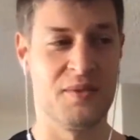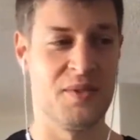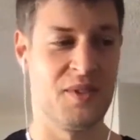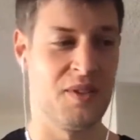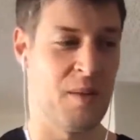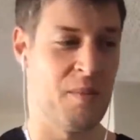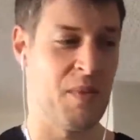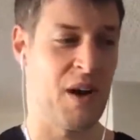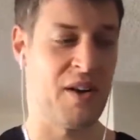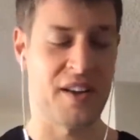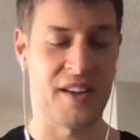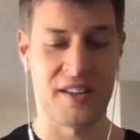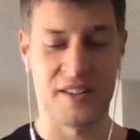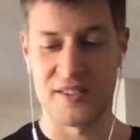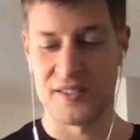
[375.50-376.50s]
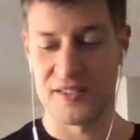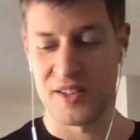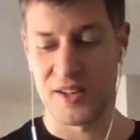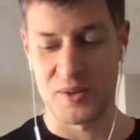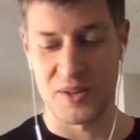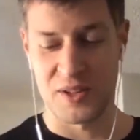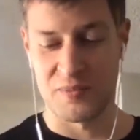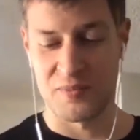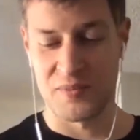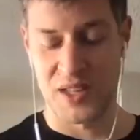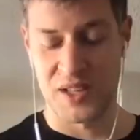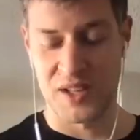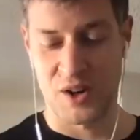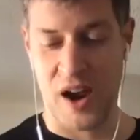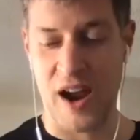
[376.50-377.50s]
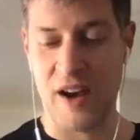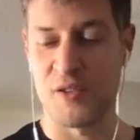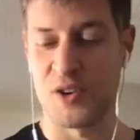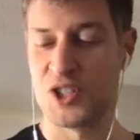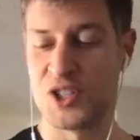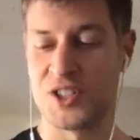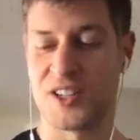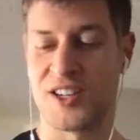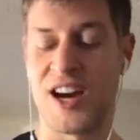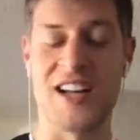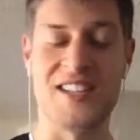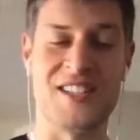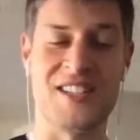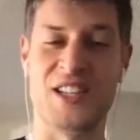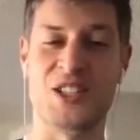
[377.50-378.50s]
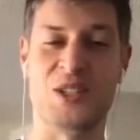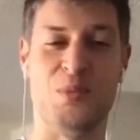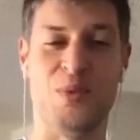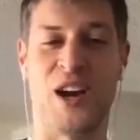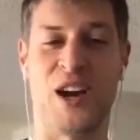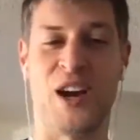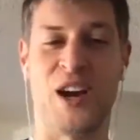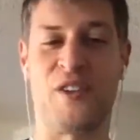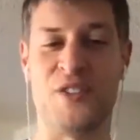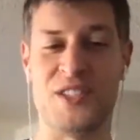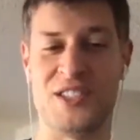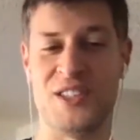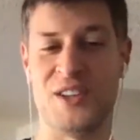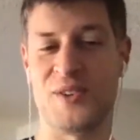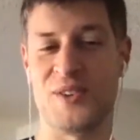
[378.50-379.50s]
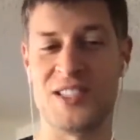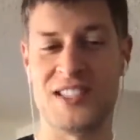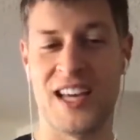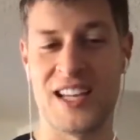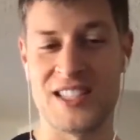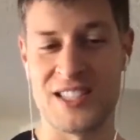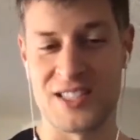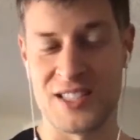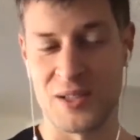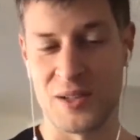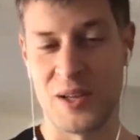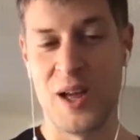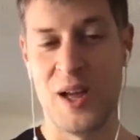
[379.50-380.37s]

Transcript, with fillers: American, you know the, the your average continental breakfast here in the states is a